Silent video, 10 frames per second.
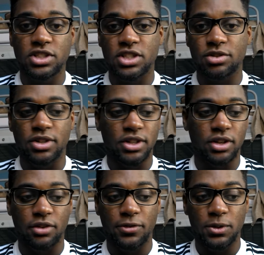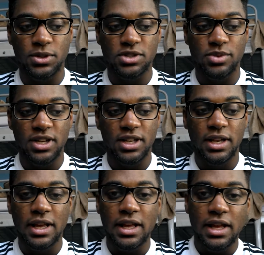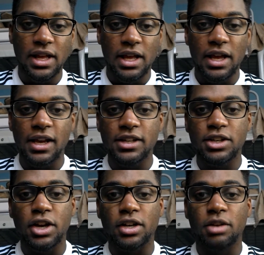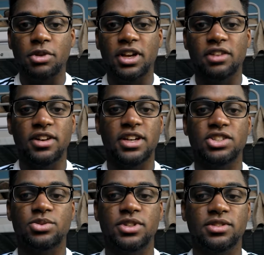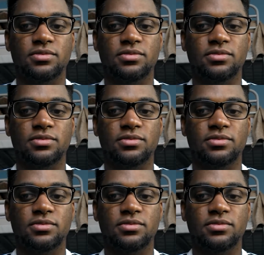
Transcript: because there were a few this weekend, and yeah, I'm going to get right into it.